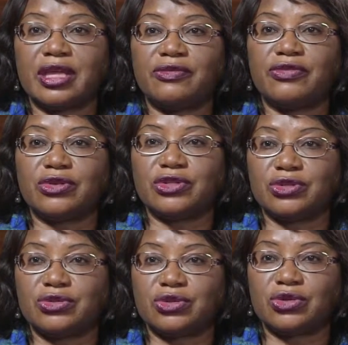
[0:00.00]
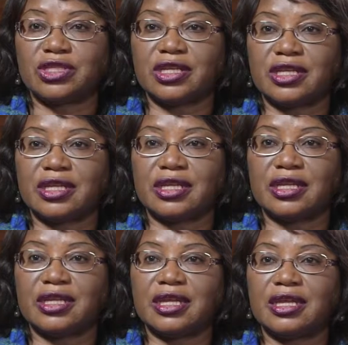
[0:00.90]
if not to
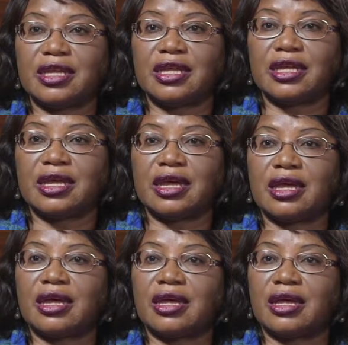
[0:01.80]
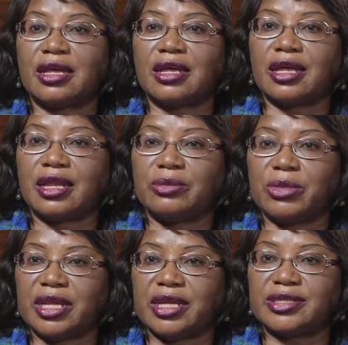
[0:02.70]
totally
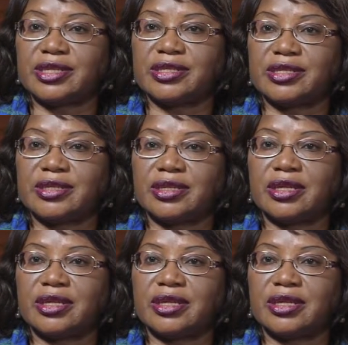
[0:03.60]
eliminate it.